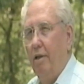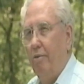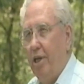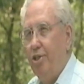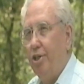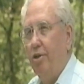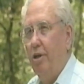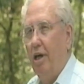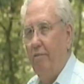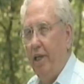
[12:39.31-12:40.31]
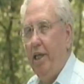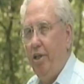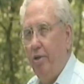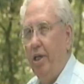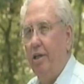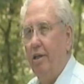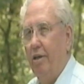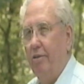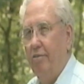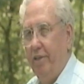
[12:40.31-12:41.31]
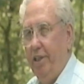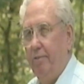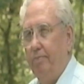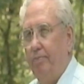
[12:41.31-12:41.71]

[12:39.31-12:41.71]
ratio of any unit on the field.